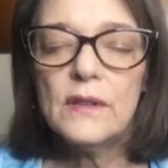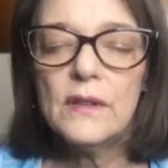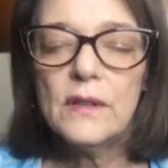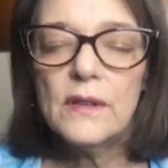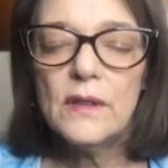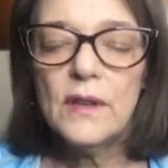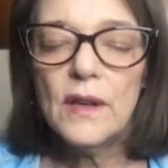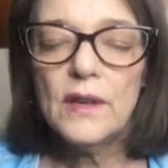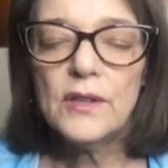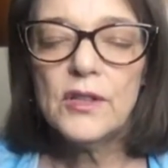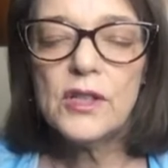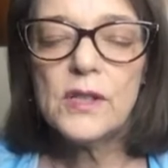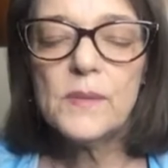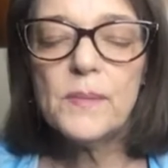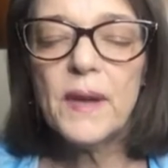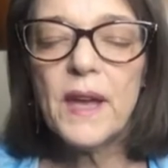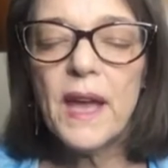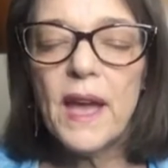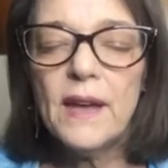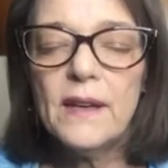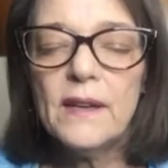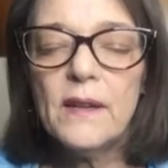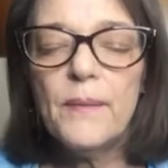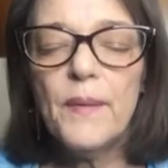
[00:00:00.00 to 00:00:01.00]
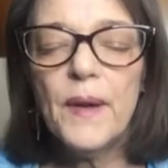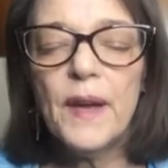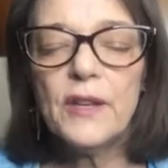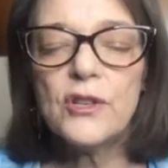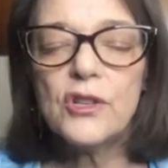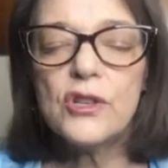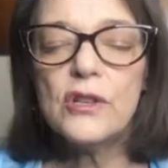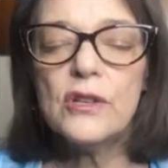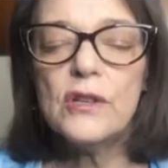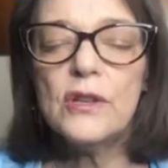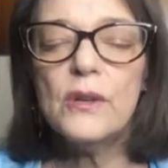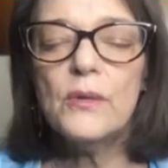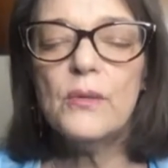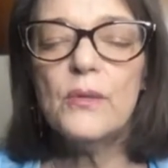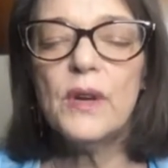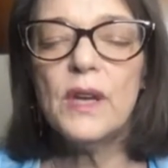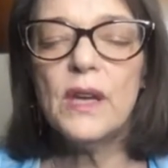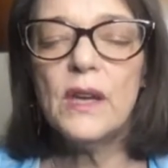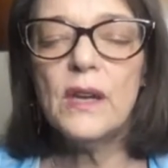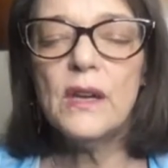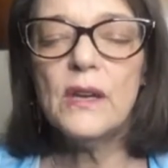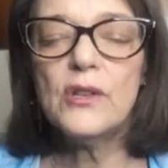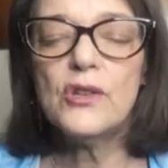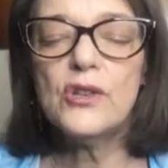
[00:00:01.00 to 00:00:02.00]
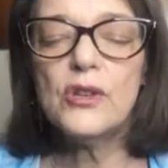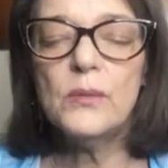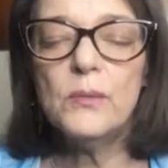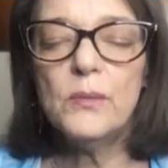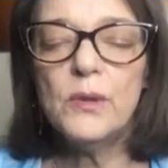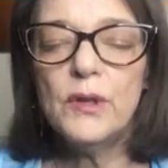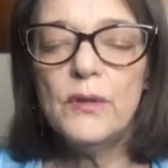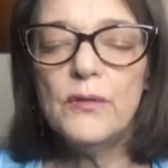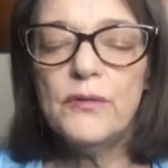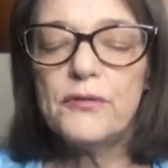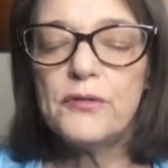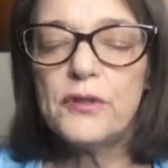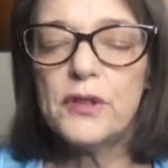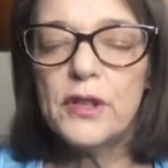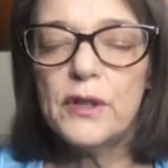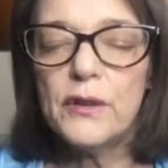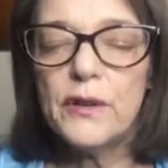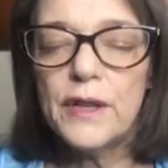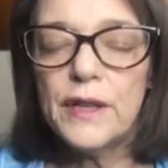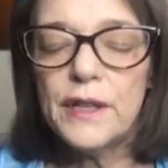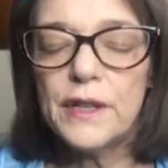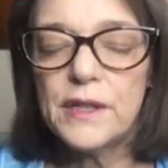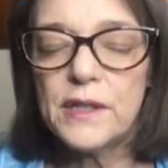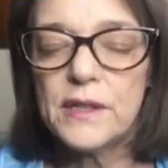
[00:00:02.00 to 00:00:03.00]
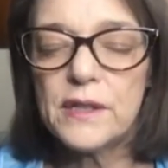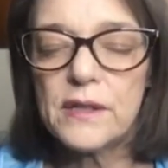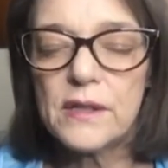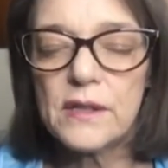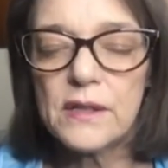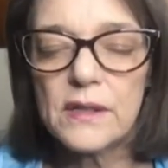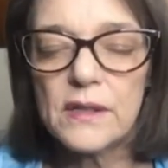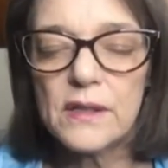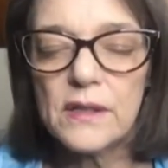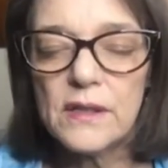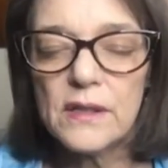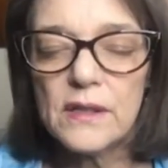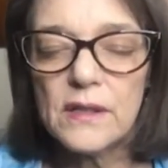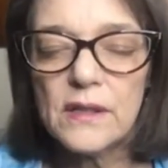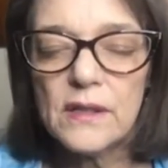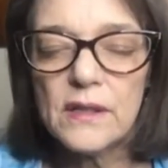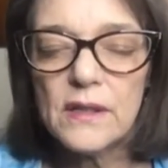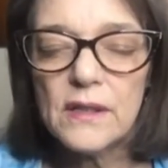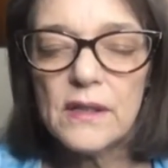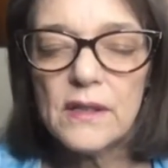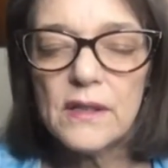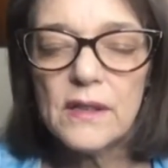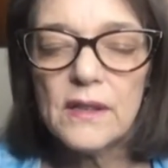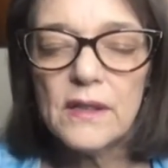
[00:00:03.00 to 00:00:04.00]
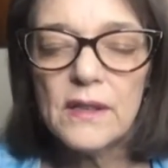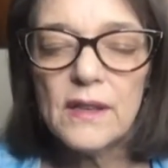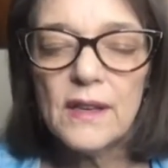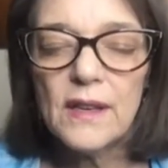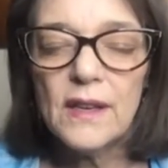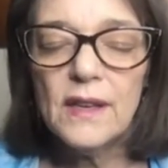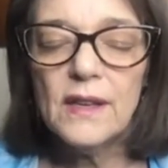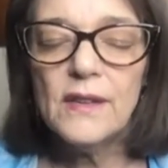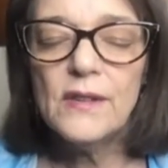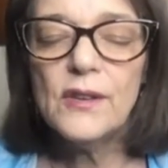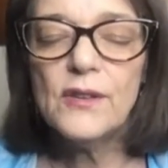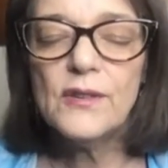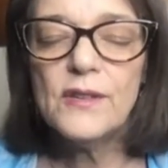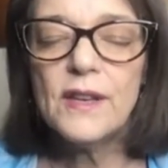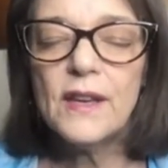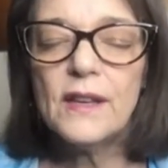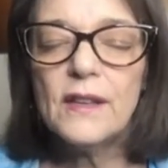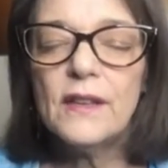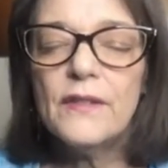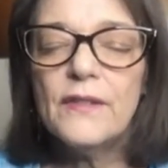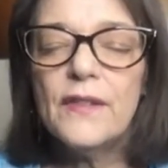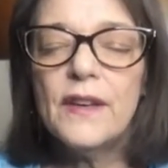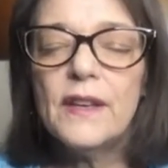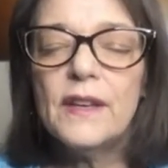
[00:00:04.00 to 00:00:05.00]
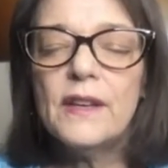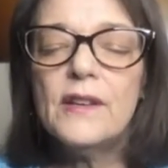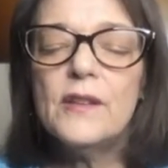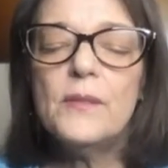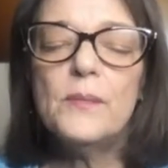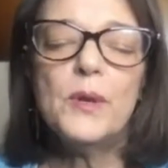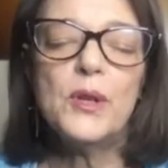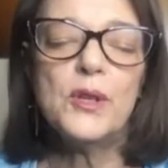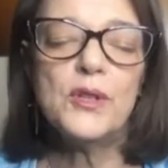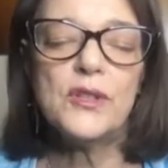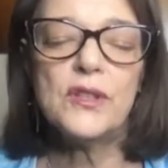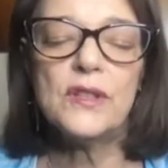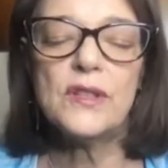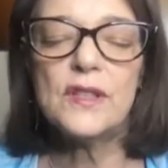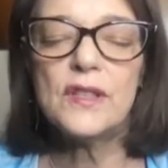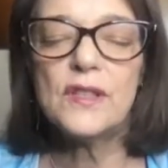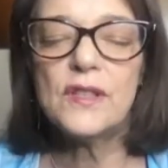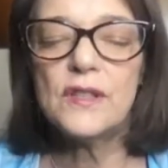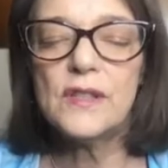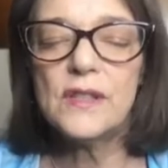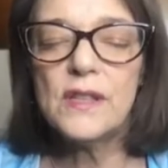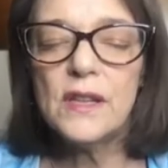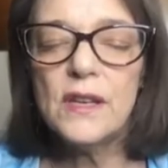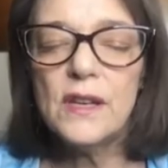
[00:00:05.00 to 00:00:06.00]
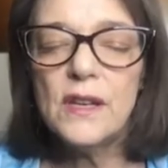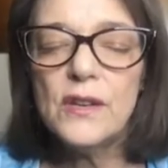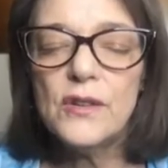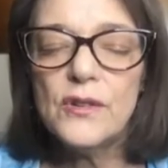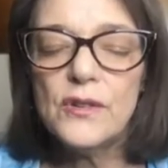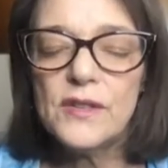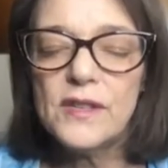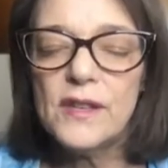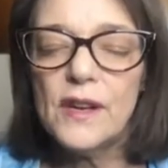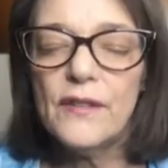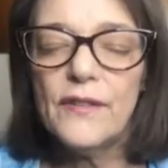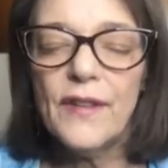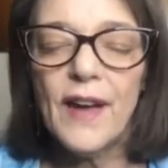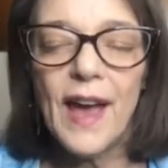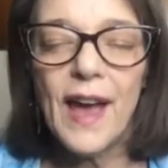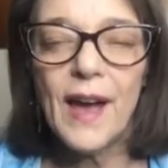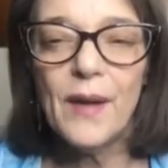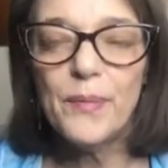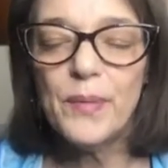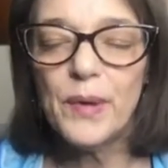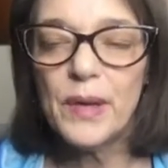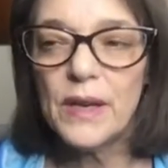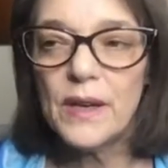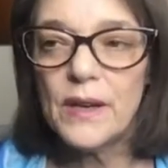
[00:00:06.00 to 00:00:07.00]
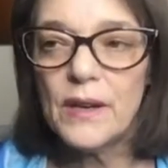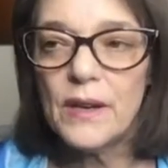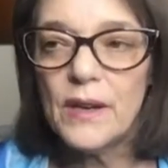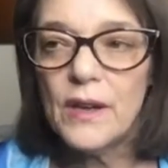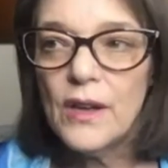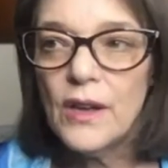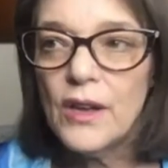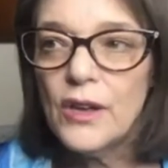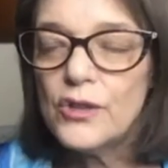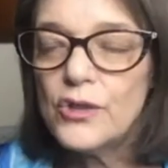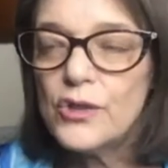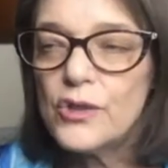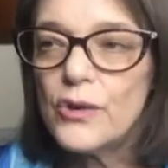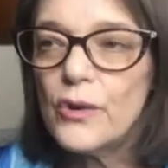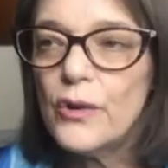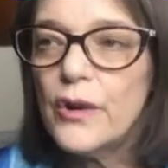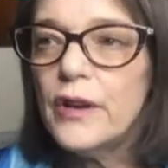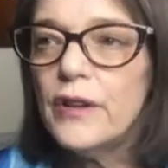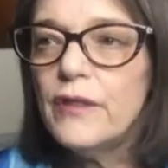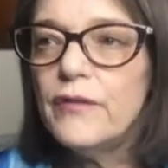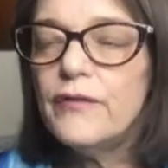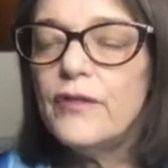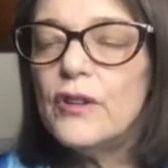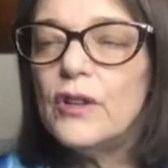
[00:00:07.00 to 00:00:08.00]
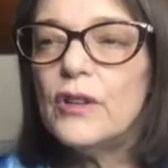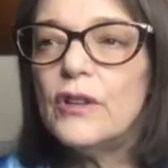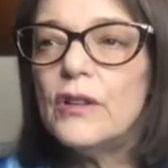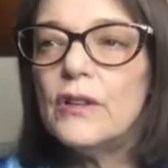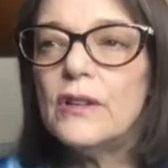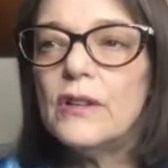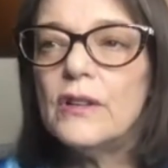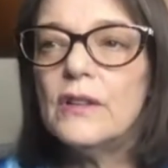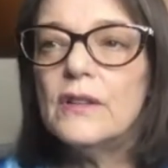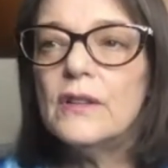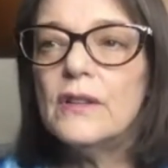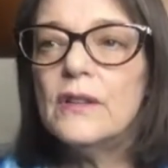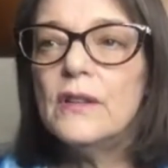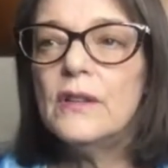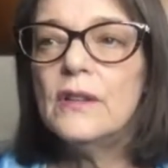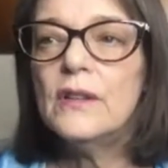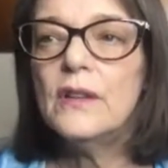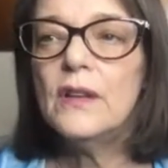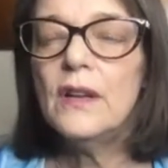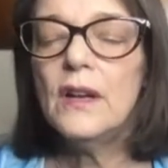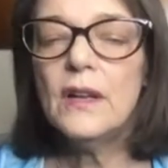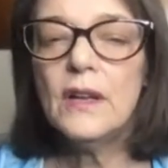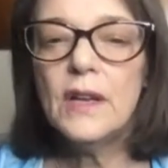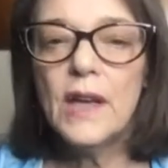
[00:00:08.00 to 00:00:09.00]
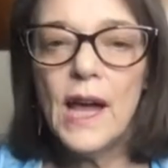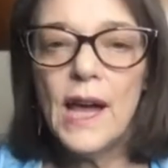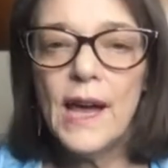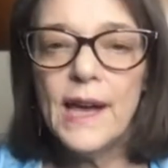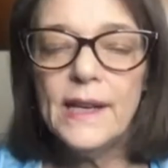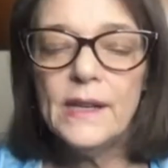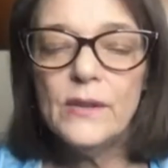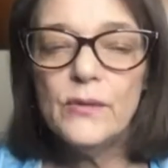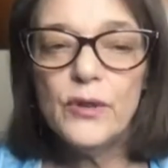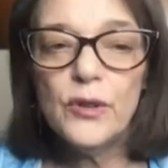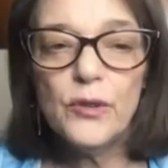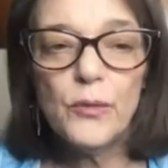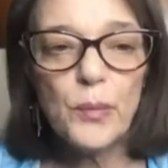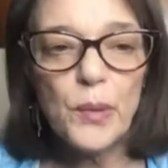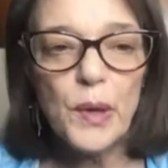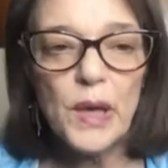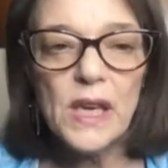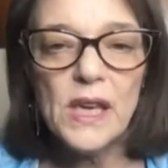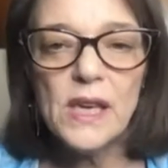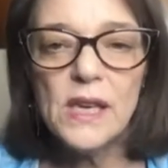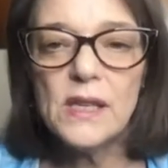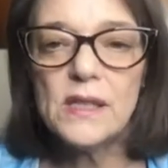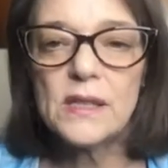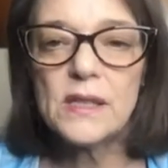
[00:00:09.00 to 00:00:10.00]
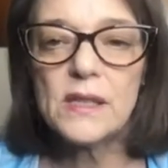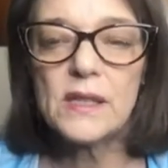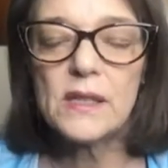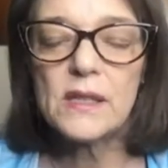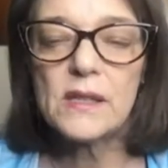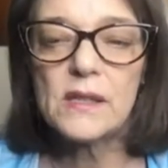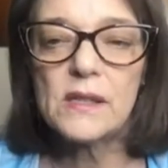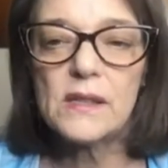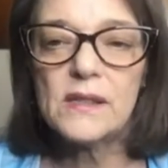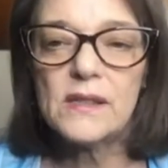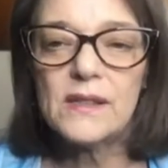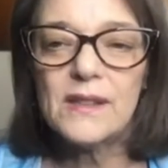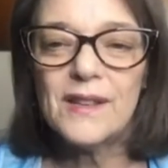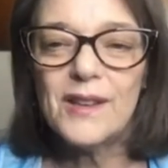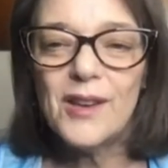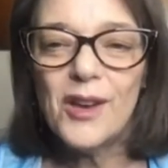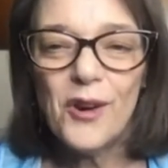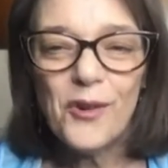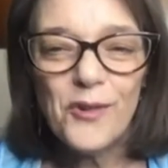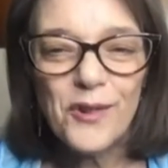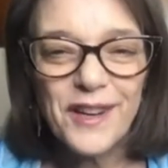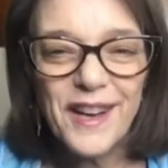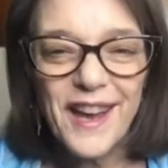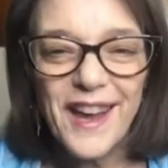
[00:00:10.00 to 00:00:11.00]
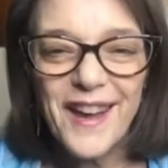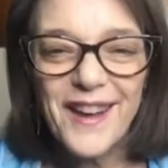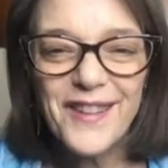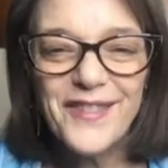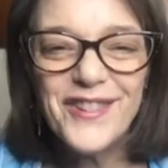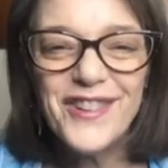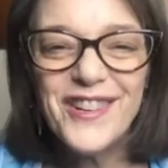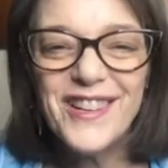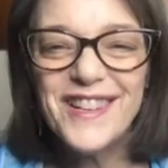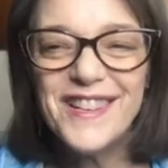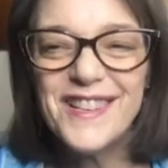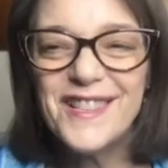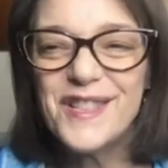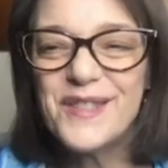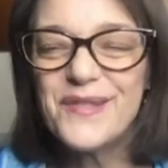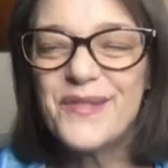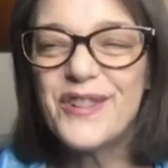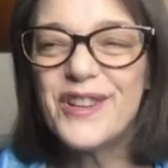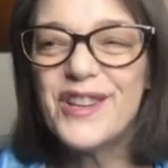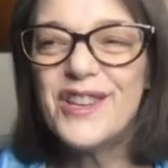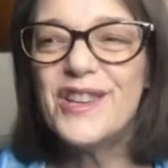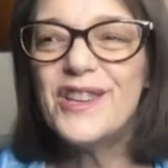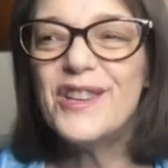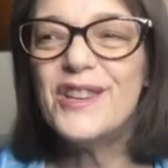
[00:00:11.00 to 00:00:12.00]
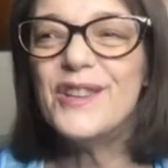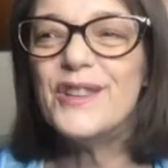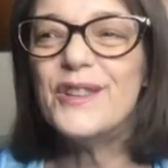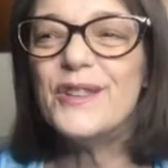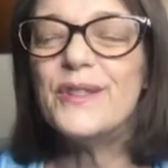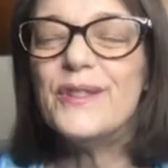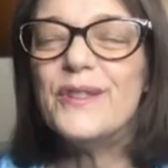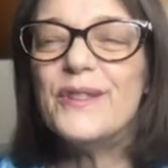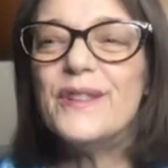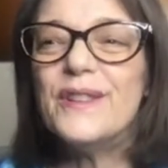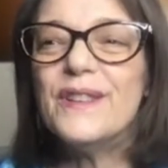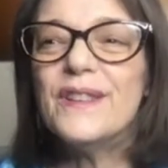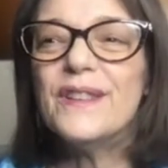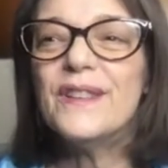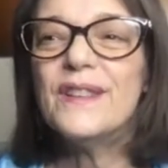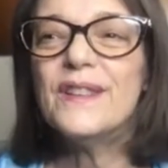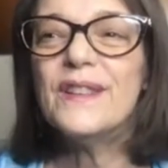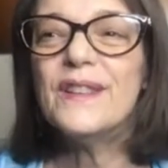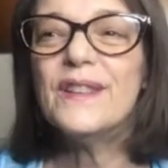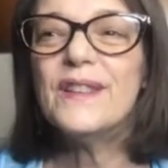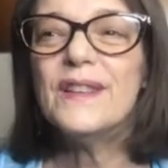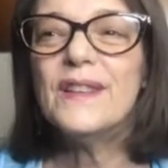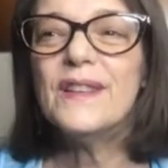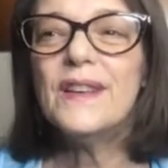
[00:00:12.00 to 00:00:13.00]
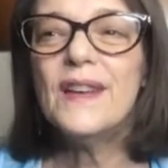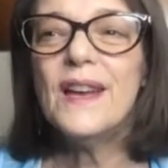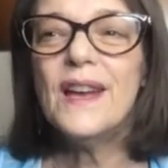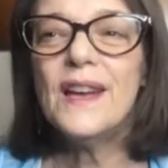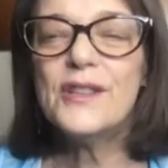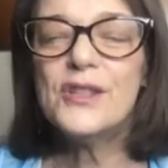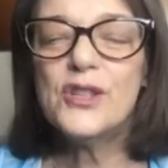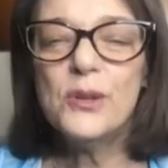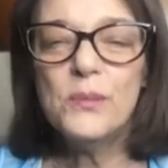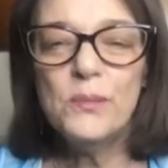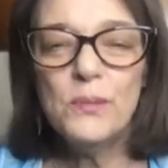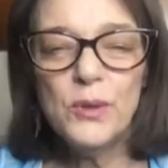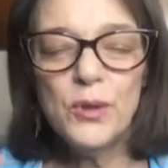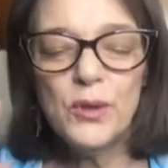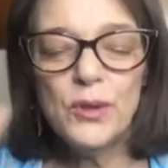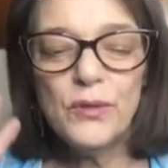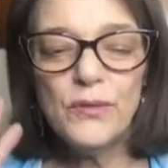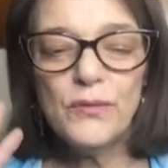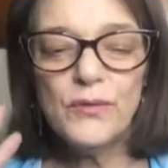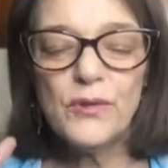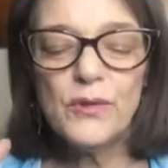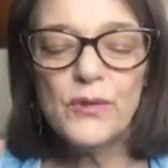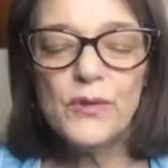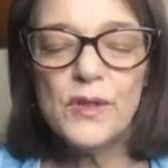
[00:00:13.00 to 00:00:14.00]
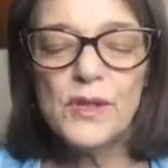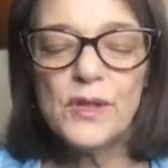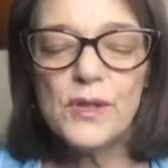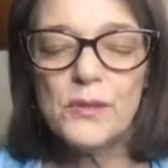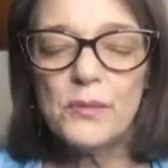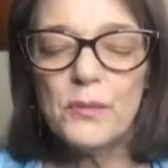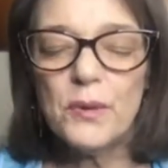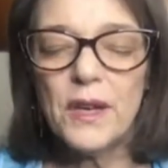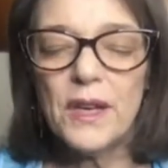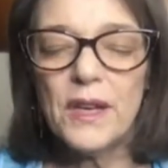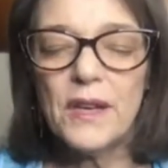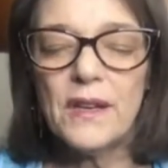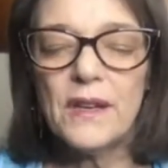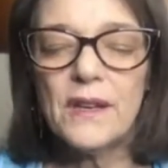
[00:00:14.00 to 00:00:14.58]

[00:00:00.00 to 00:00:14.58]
And just begin to picture your week as you move through it. In those elevated emotions, see yourself happy, joyful, aligned with peace, whatever it is for you, as you move through this week.